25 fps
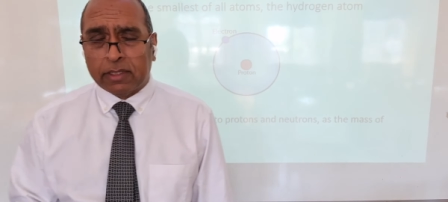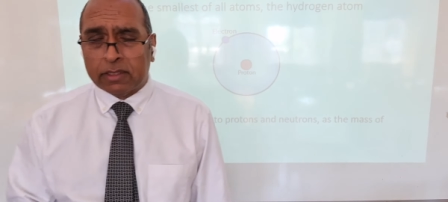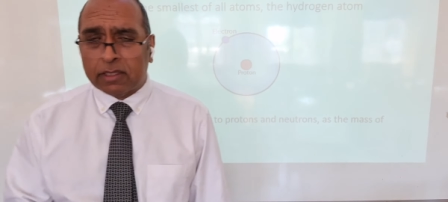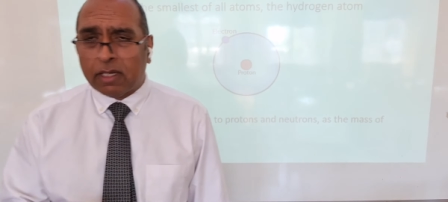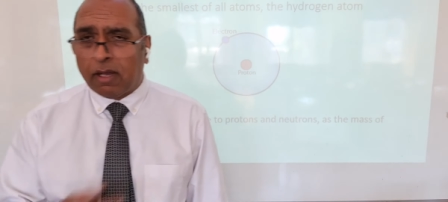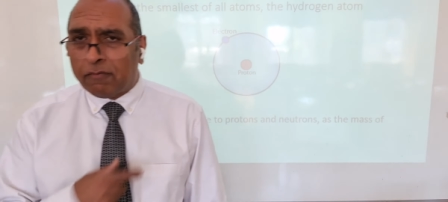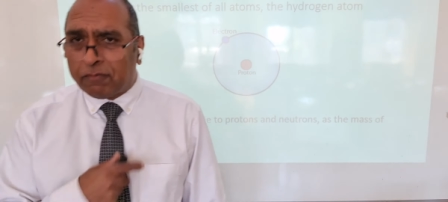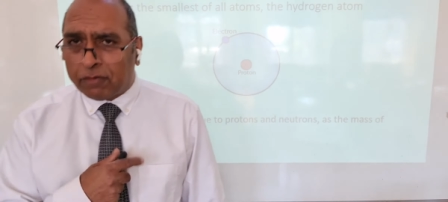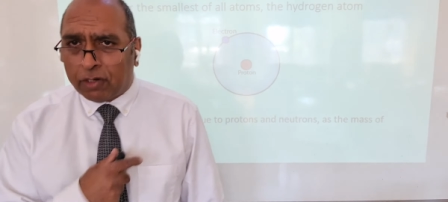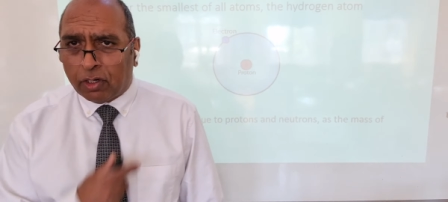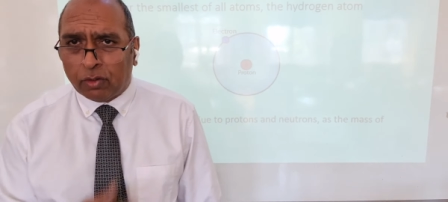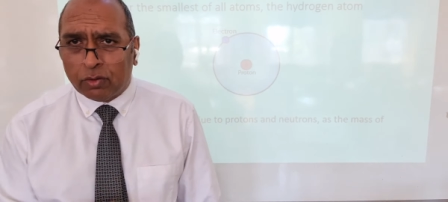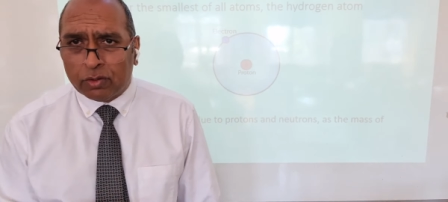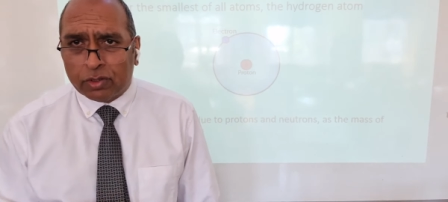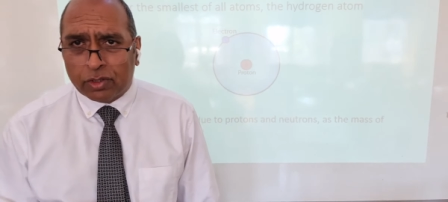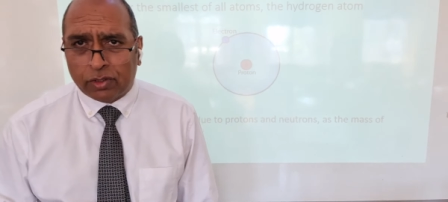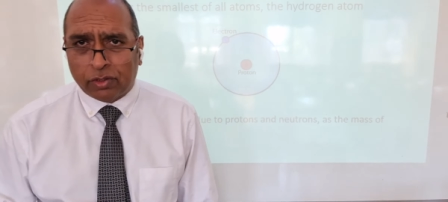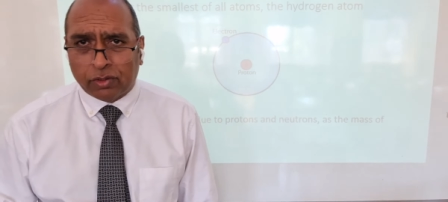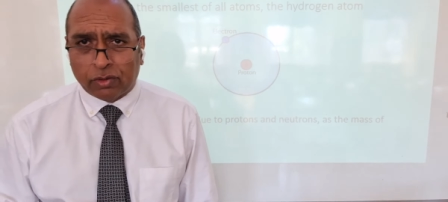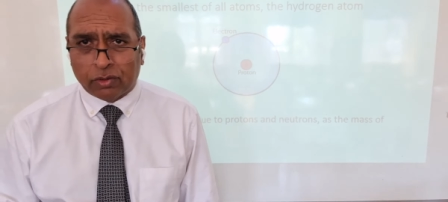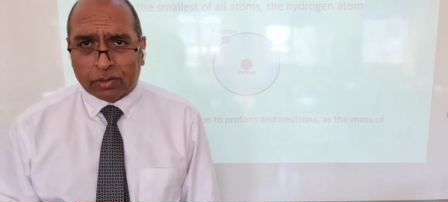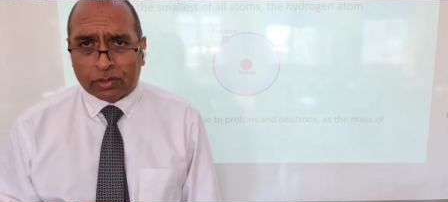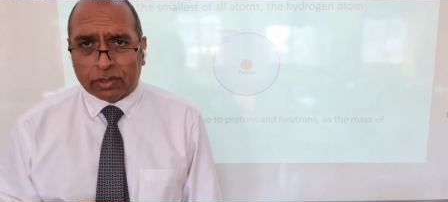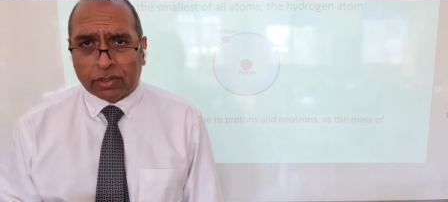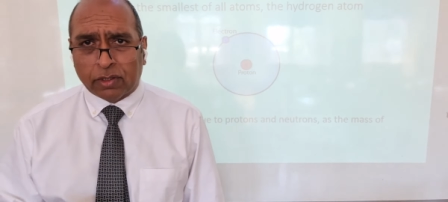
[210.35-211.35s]
So I'll close the
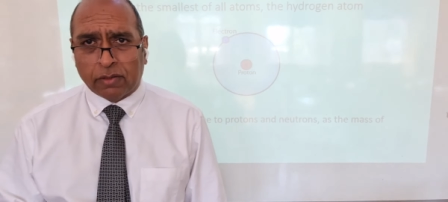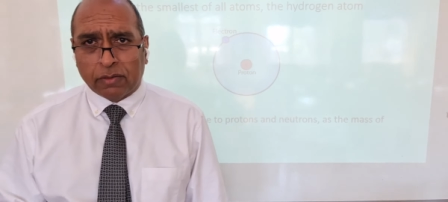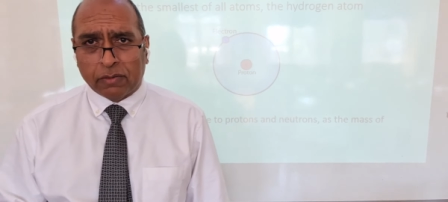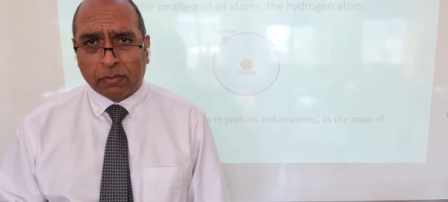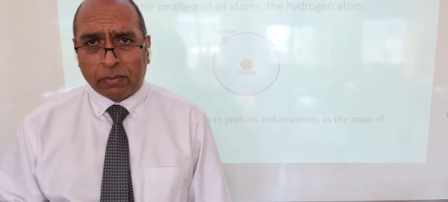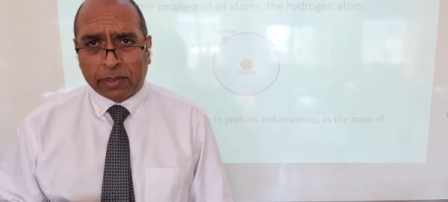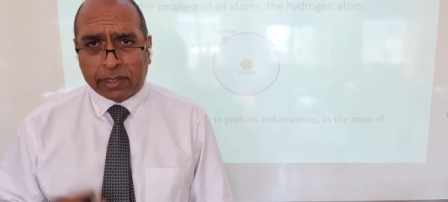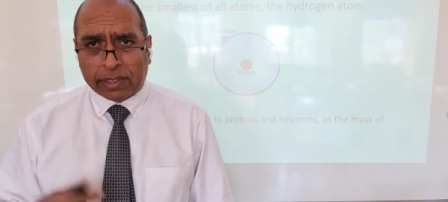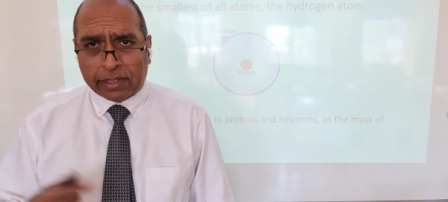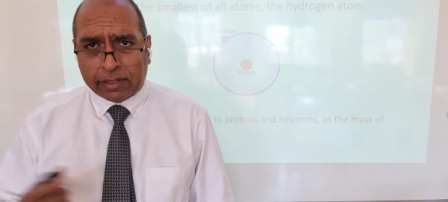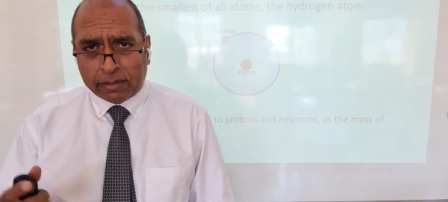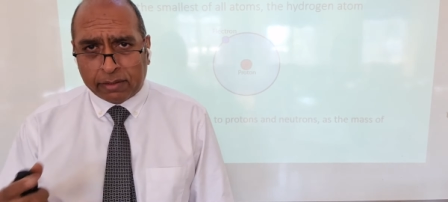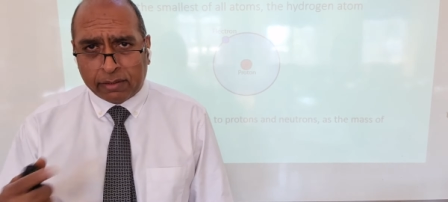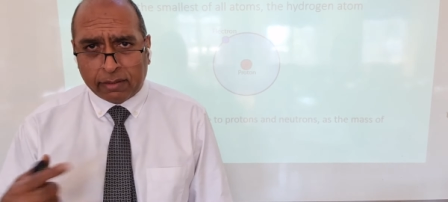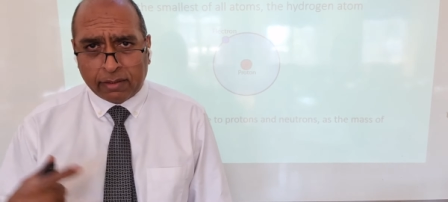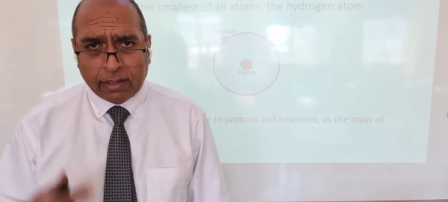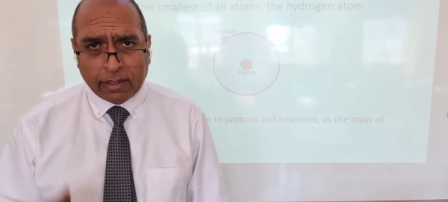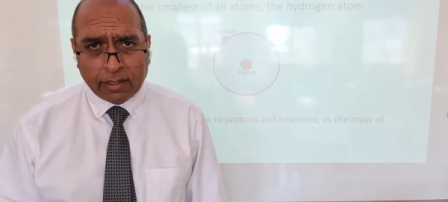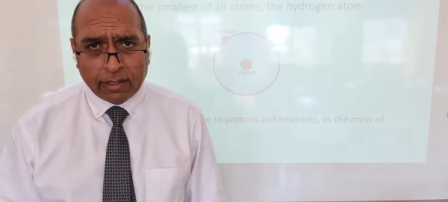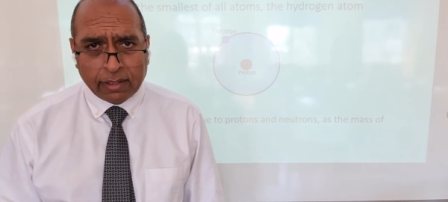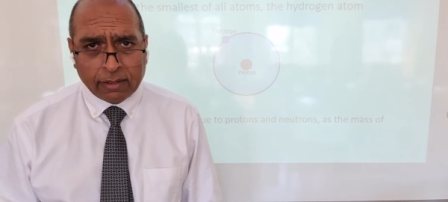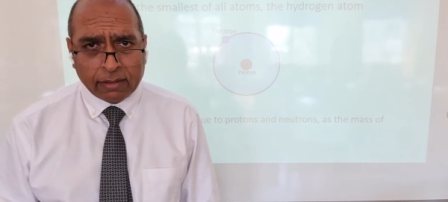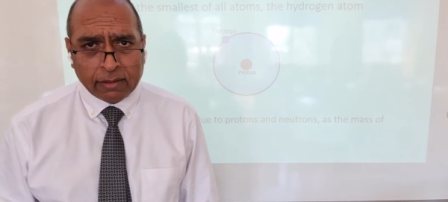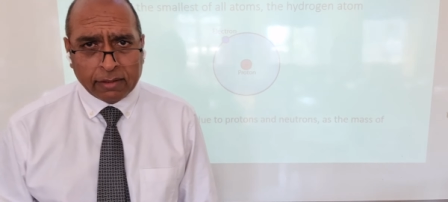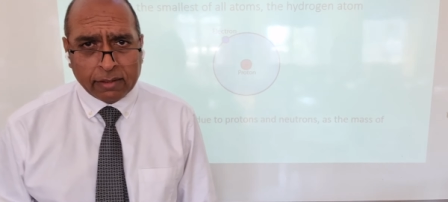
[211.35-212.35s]
door so that we can
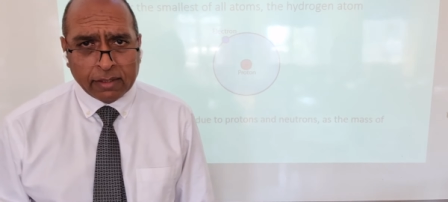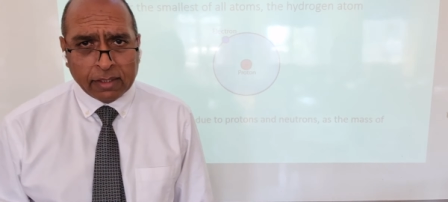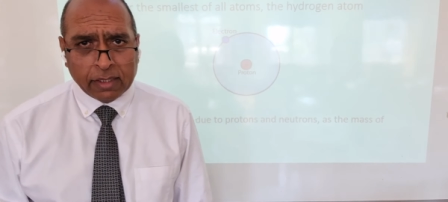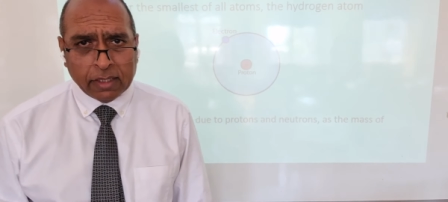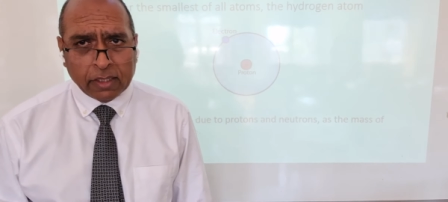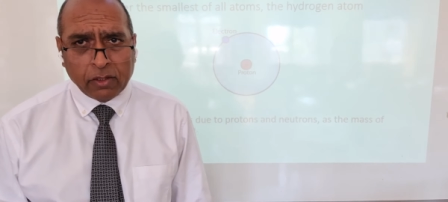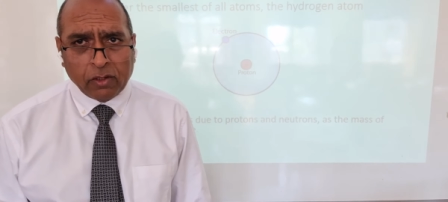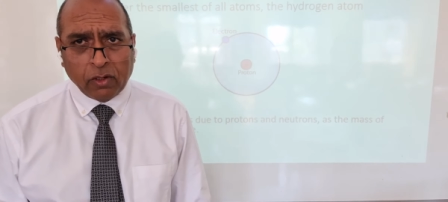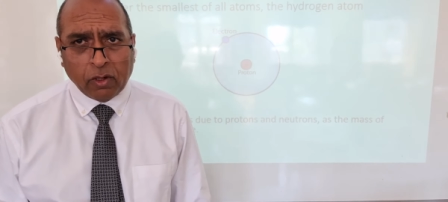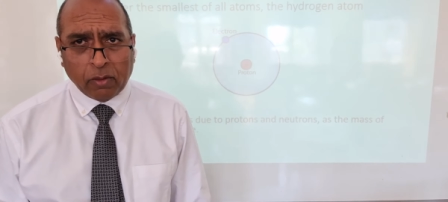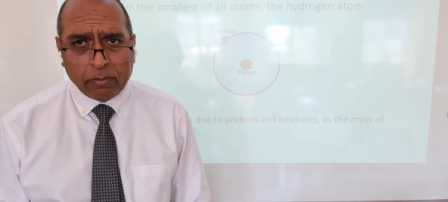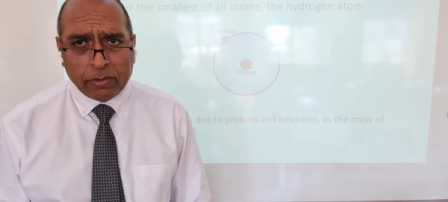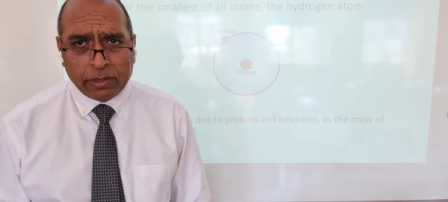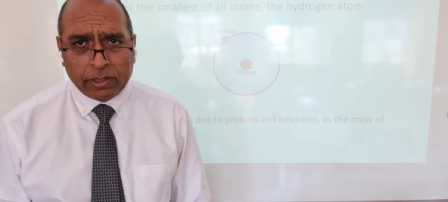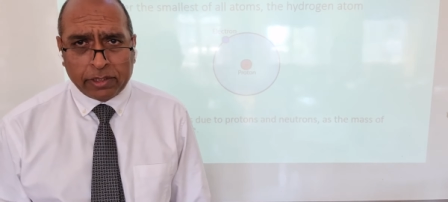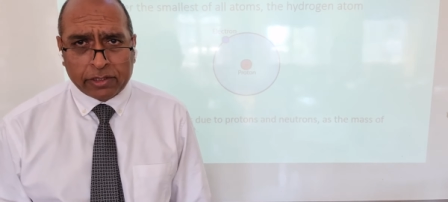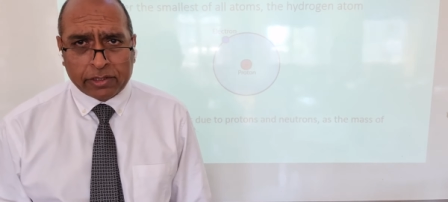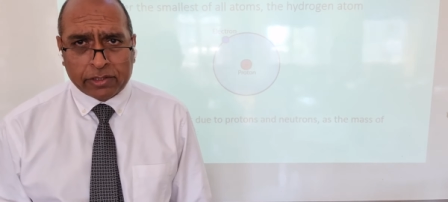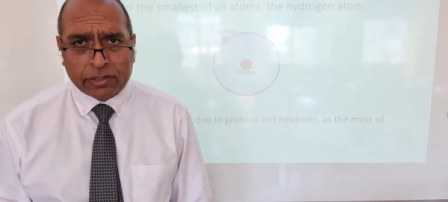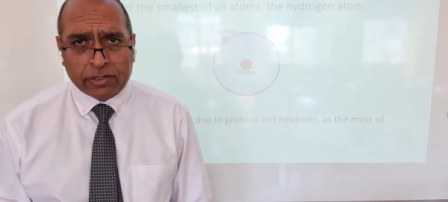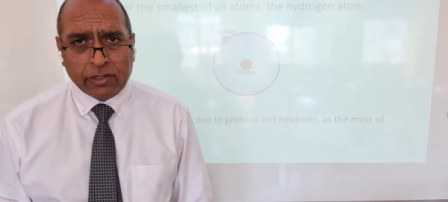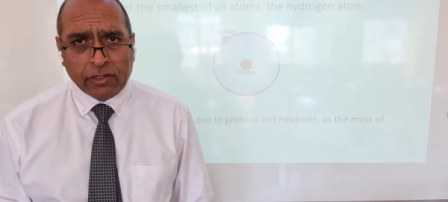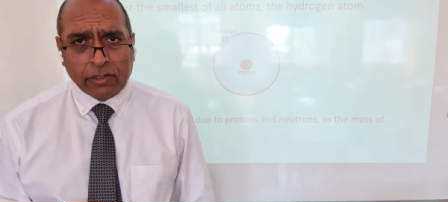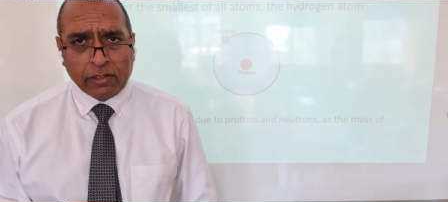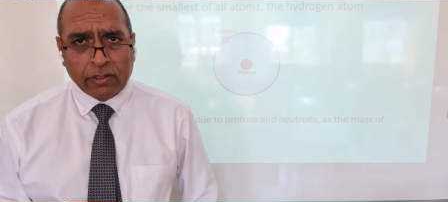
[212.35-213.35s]
not be
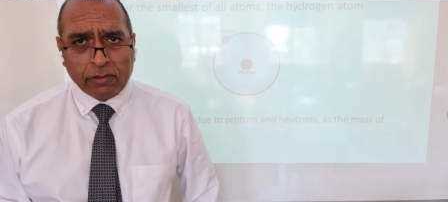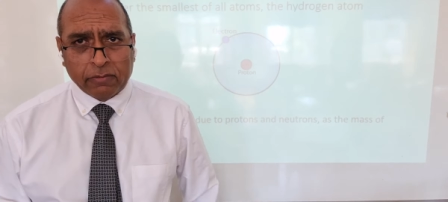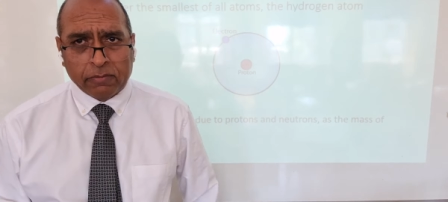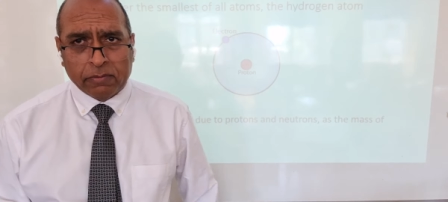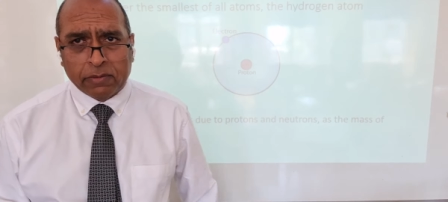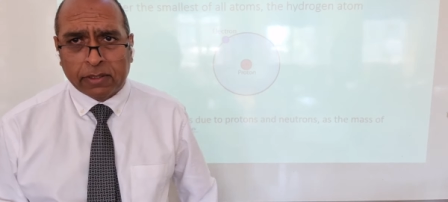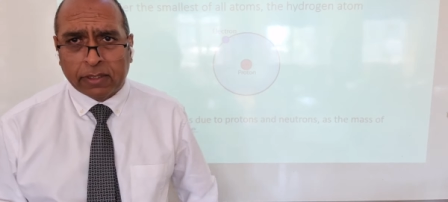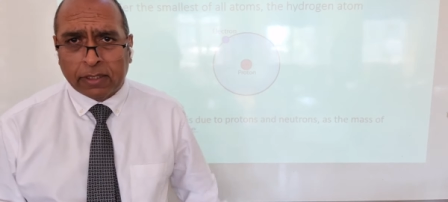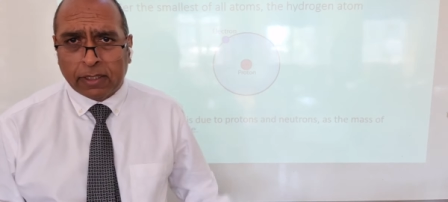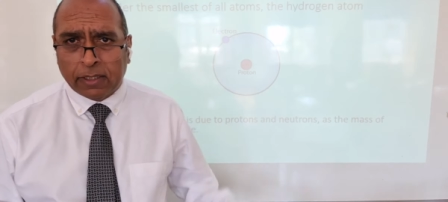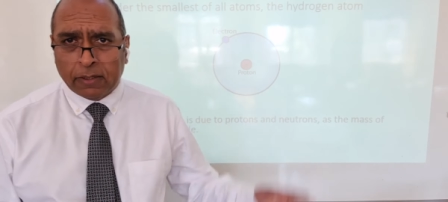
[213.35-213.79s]
disturbed.